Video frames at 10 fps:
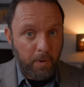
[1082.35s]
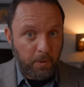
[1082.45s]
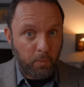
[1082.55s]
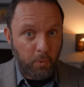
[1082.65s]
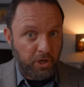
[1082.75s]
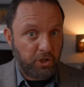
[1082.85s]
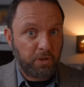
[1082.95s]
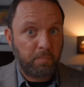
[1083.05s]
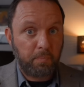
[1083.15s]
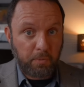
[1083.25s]
but we
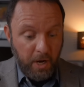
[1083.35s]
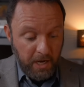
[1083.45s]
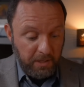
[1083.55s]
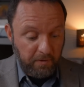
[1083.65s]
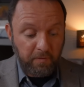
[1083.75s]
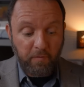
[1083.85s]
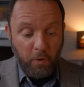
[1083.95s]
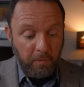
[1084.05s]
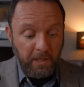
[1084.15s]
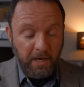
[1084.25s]
should pray it,
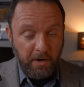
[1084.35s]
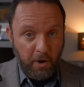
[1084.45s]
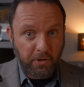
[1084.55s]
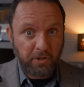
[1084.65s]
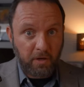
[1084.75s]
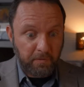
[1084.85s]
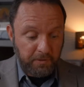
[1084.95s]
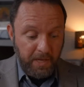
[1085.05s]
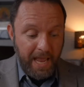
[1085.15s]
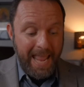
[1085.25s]
formulate it
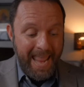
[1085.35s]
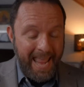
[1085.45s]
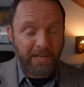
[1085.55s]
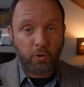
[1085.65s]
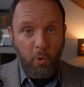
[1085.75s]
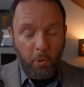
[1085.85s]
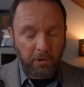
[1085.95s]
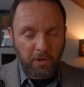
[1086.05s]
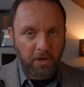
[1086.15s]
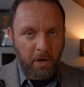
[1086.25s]
ourselves, and
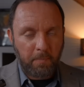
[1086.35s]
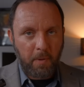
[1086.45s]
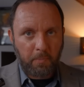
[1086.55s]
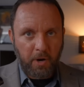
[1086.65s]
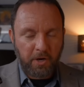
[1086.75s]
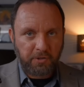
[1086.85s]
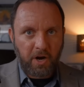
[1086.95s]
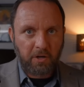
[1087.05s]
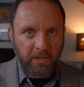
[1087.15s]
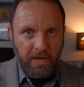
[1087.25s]
or look up prayers
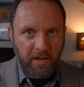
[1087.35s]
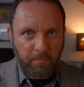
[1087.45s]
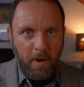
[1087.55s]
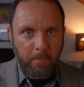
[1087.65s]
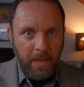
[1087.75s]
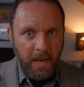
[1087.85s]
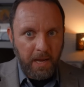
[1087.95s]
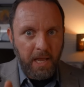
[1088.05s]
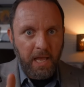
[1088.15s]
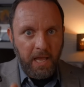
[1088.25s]
to Our Lady of
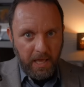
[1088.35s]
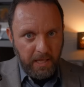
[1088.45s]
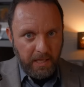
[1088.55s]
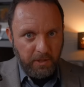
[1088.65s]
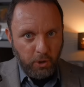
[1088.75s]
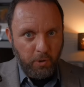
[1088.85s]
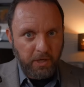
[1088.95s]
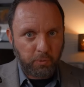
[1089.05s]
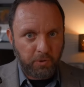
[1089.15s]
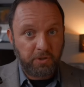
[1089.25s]
Pompeii. The
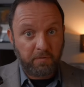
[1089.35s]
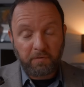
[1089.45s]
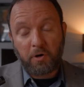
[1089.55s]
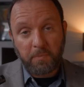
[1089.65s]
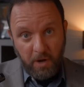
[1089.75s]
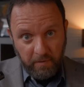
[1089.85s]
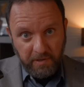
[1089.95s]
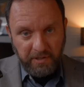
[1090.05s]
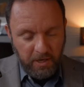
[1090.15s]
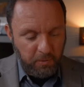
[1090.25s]
grace was confirmed.
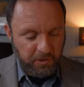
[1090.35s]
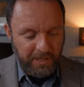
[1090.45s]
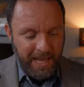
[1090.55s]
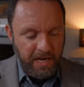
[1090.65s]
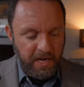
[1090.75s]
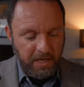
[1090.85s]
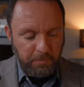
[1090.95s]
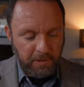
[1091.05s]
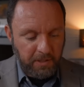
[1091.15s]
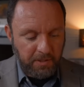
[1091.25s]
Obviously, he was
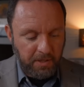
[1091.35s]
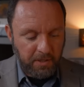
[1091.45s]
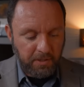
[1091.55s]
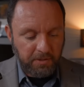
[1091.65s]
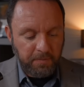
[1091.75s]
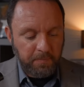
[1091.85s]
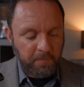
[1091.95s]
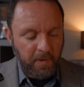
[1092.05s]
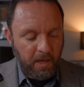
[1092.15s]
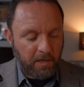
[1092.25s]
canonized, but listen to this.
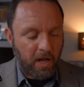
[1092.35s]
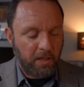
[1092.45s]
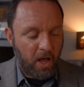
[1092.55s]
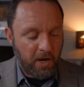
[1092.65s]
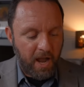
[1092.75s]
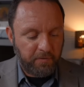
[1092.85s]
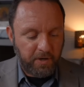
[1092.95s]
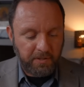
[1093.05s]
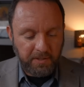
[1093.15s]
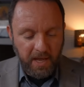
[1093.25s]
Not long after
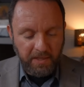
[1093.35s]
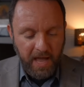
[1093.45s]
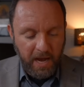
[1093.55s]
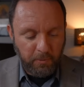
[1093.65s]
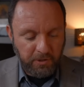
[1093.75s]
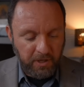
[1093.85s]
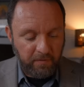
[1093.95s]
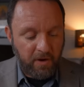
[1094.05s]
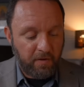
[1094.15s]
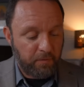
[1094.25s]
his death, I
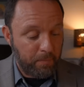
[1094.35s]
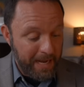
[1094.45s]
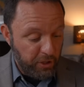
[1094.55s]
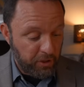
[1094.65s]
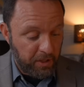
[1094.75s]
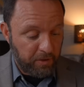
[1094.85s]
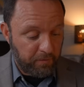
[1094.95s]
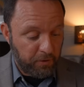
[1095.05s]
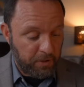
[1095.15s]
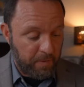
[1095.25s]
received confirmation that the
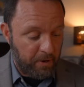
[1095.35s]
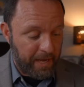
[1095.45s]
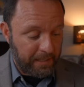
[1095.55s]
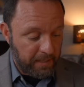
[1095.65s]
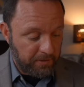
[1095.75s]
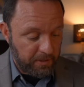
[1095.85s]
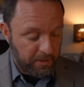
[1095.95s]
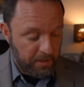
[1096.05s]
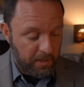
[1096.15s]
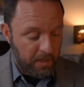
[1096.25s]
Virgin Mary had
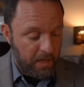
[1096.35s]
listened.